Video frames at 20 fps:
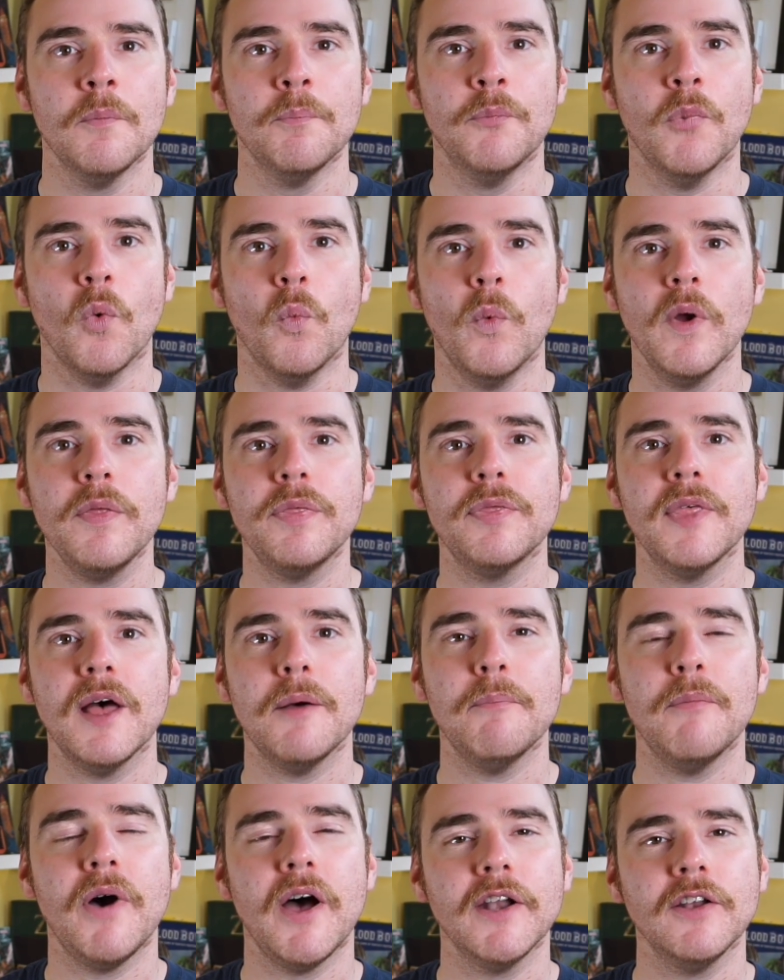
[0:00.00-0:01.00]
But with
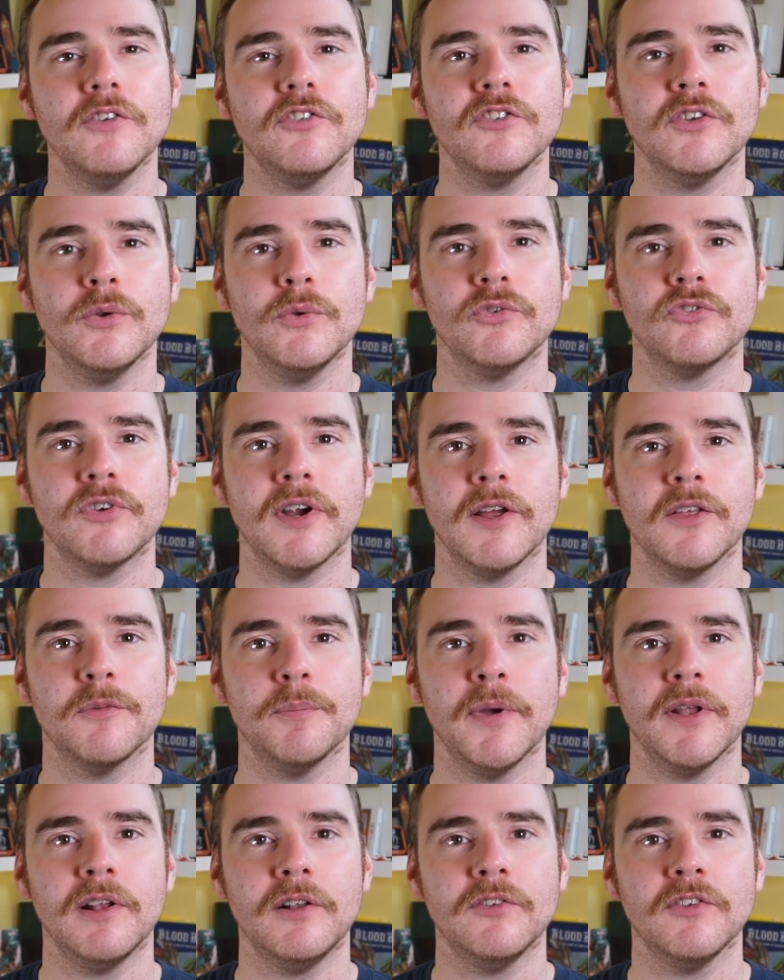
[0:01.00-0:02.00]
that -2 strength
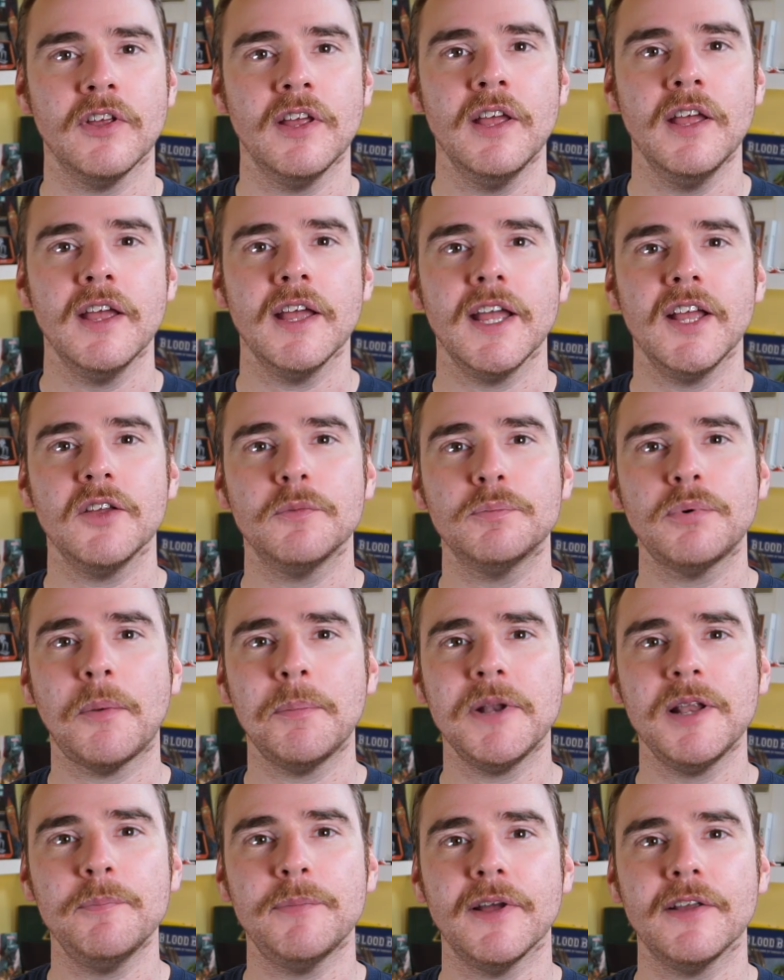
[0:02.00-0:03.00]
penalty, it's
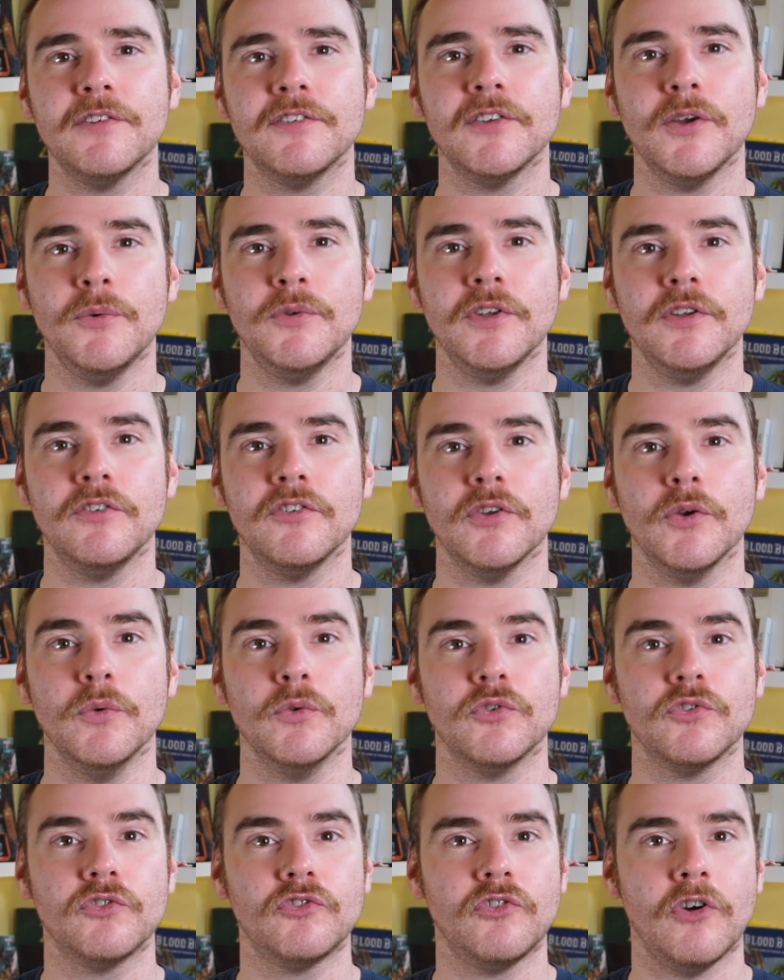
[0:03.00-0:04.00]
probably best suited to
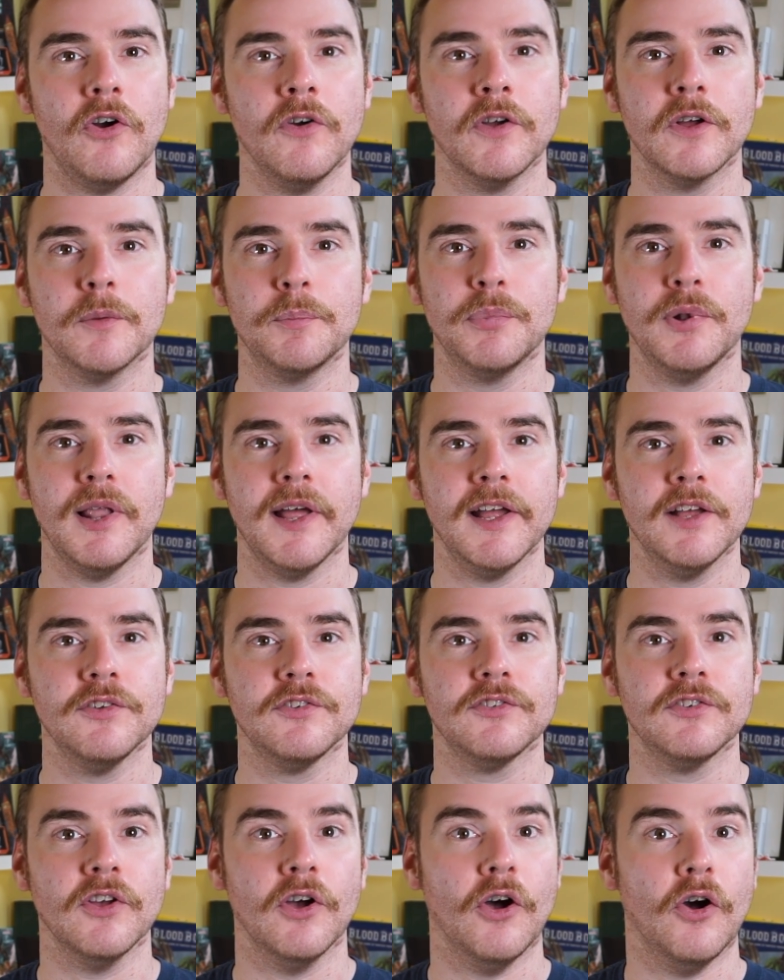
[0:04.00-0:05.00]
stronger players,
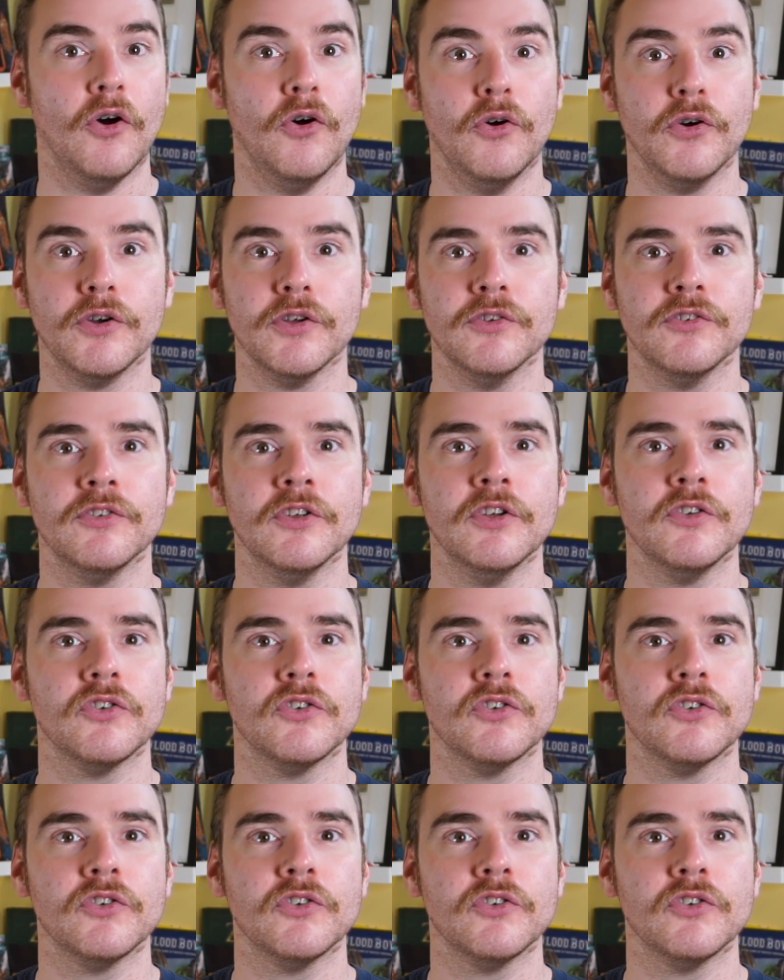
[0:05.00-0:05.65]
so ogres,